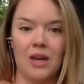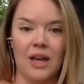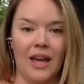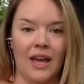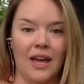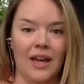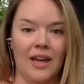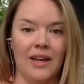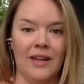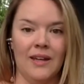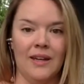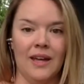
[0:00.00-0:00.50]

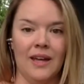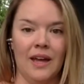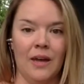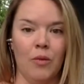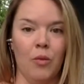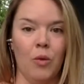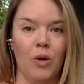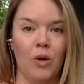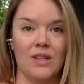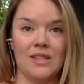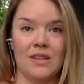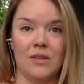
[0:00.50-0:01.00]
and I
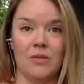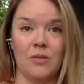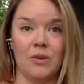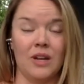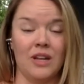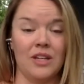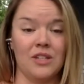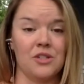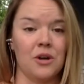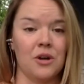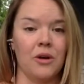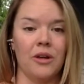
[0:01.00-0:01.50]
wasn't when I
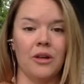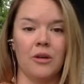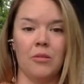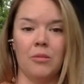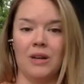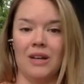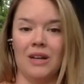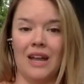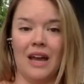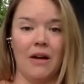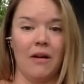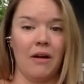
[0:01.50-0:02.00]
started,
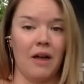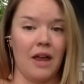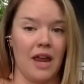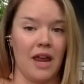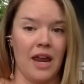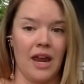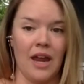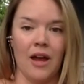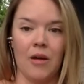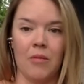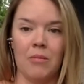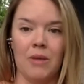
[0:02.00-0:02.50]
but now I
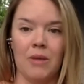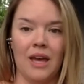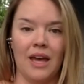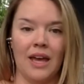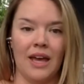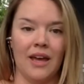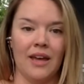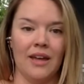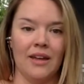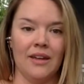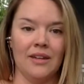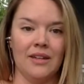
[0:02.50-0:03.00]
am.
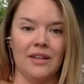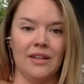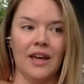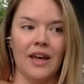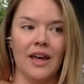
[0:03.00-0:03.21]
And